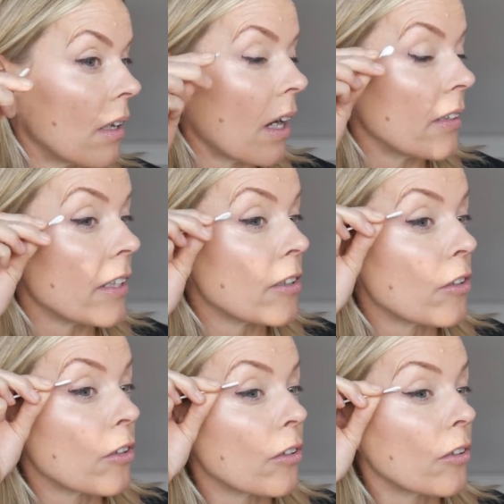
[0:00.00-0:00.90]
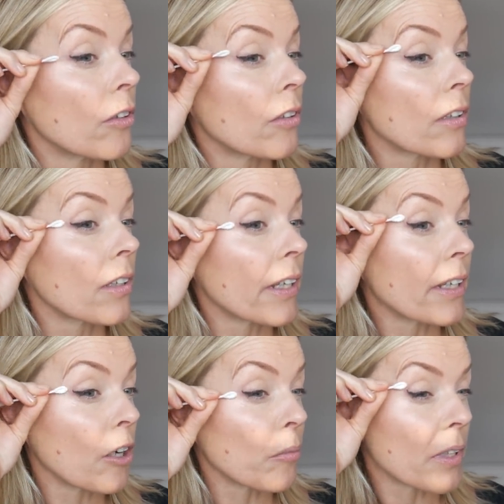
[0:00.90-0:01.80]
and then
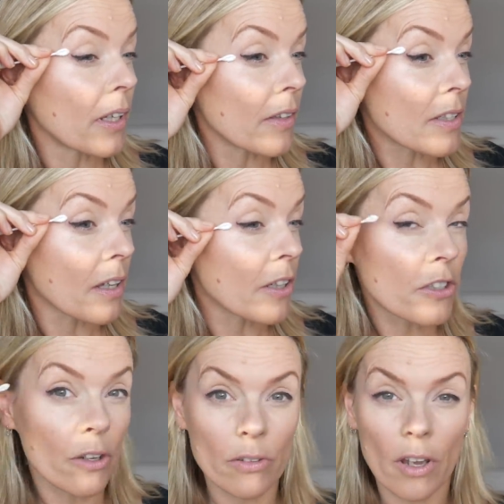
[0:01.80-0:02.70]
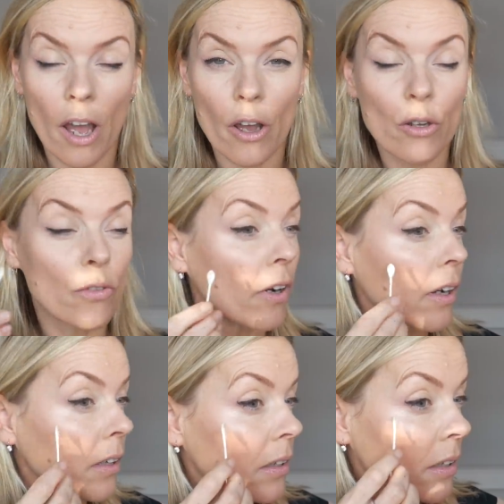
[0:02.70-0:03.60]
clean up with the other side. Don't
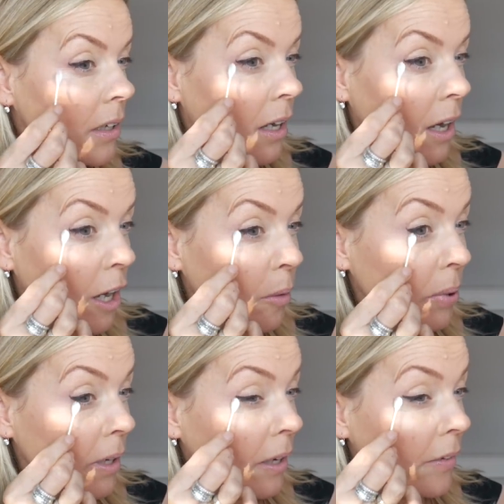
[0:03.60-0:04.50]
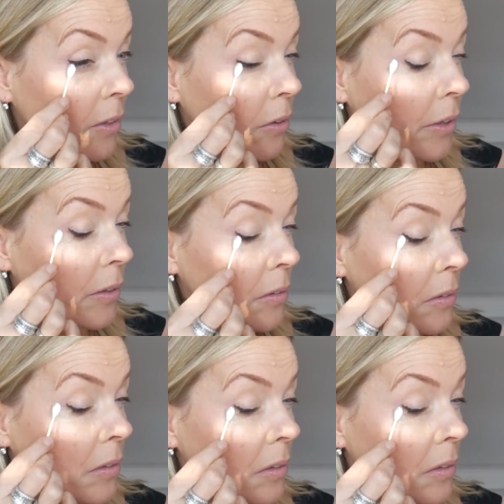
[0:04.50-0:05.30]
over apply the oil